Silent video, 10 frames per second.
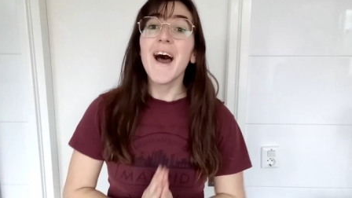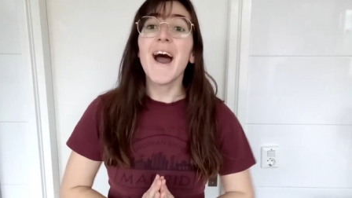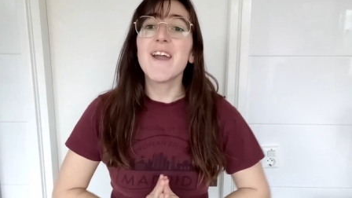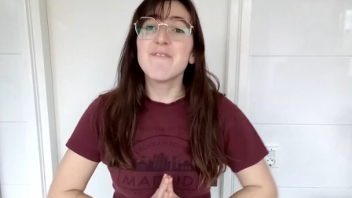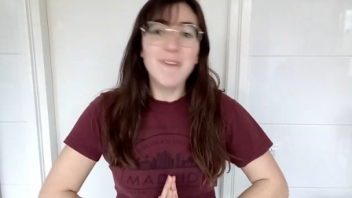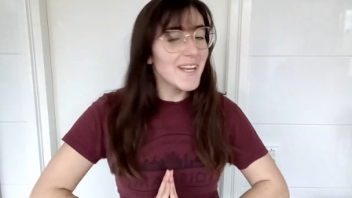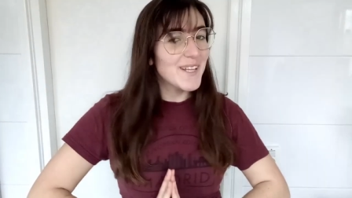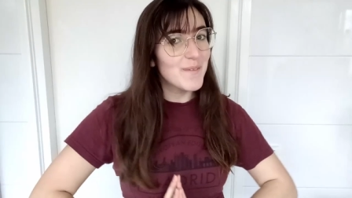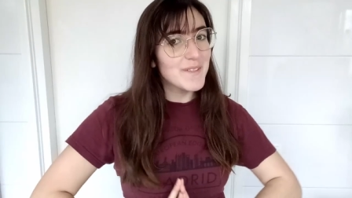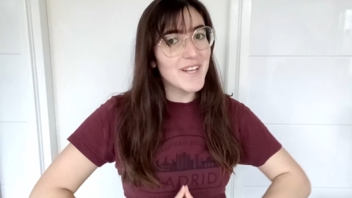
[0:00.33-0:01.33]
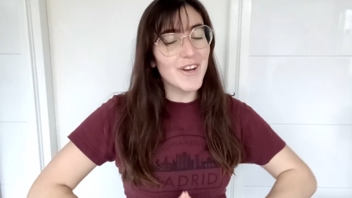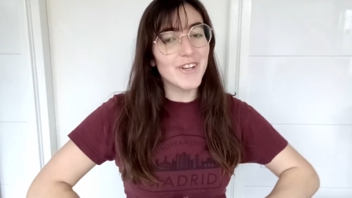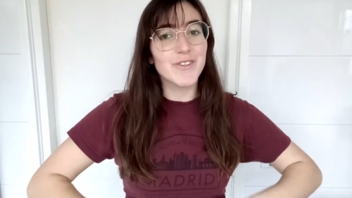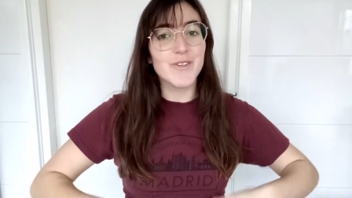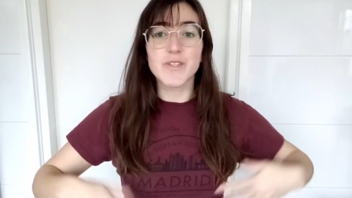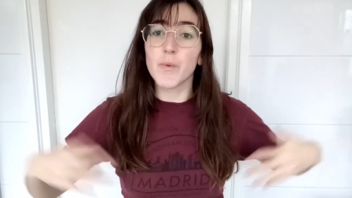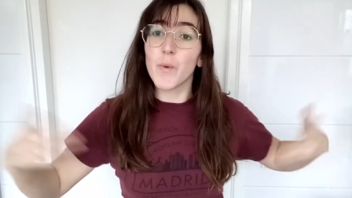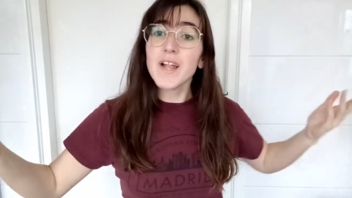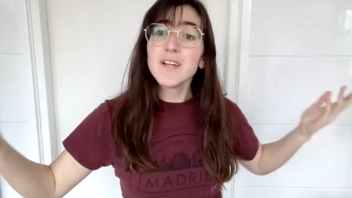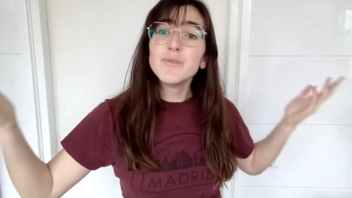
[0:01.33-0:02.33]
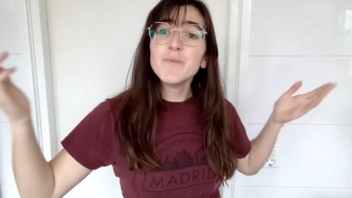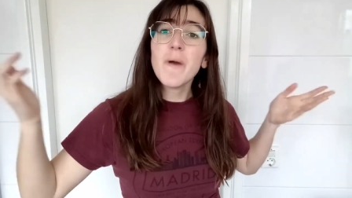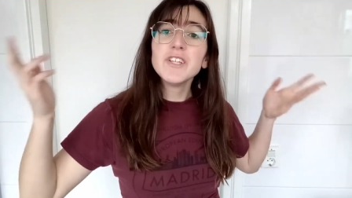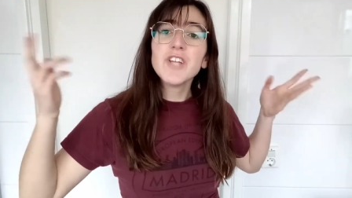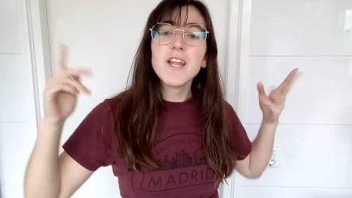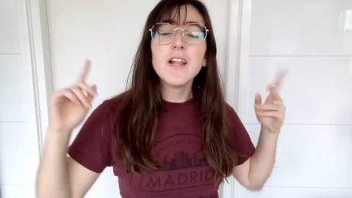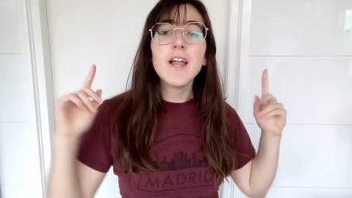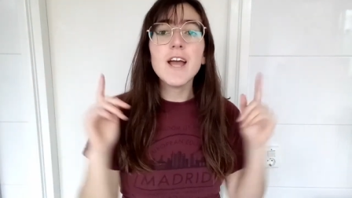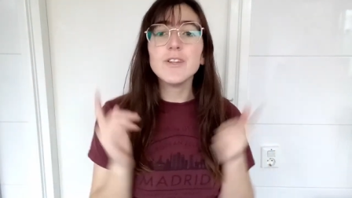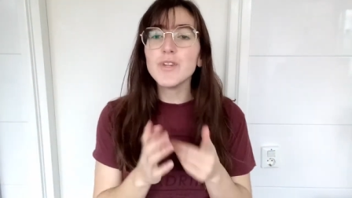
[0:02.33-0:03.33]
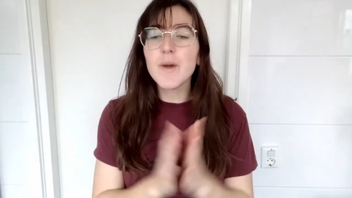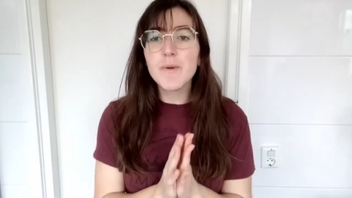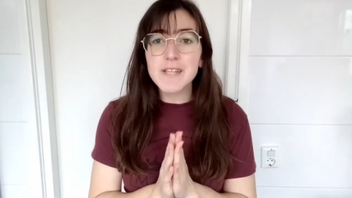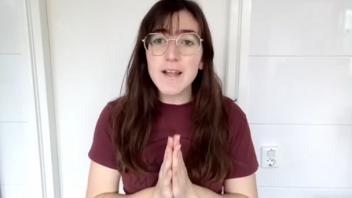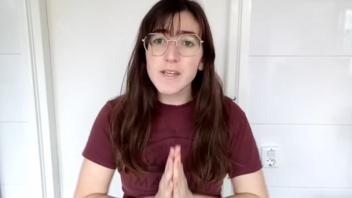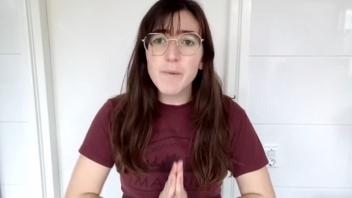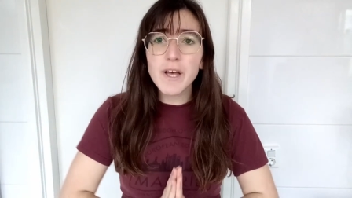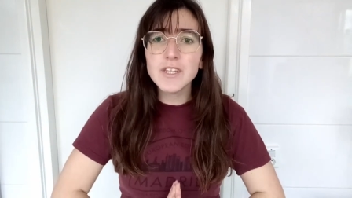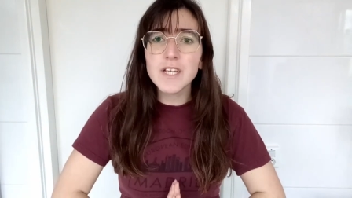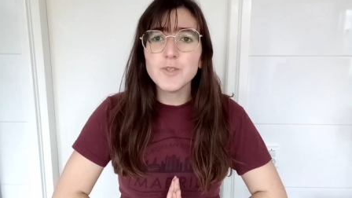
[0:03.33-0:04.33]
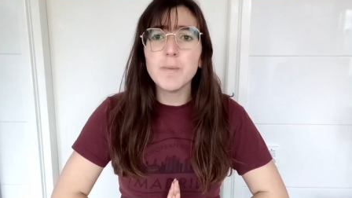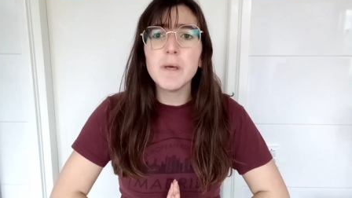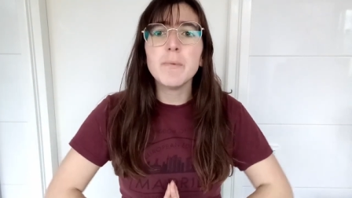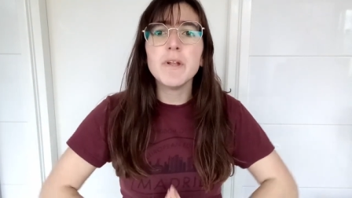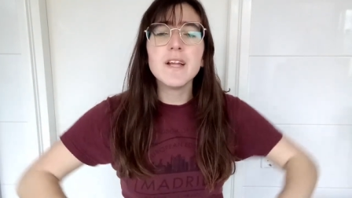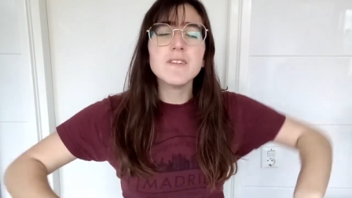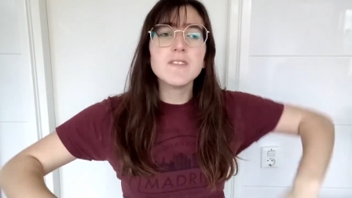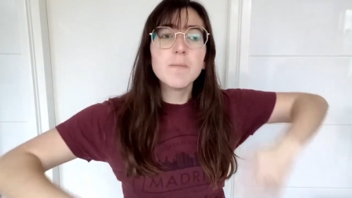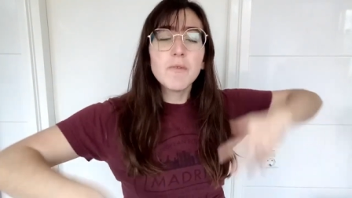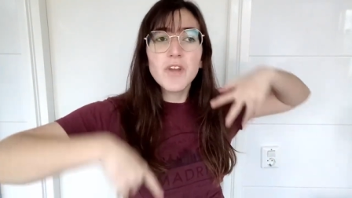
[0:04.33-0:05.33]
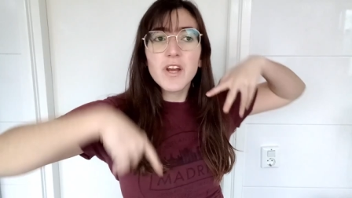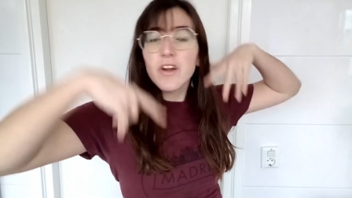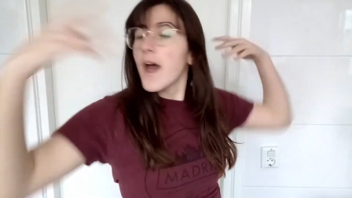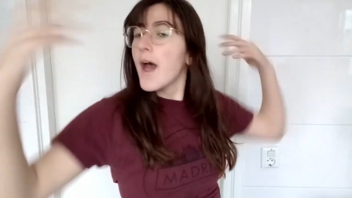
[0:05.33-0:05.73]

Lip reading: Hi, my name is Lara and welcome to my channel, and today we're talking about Dutch people and some of their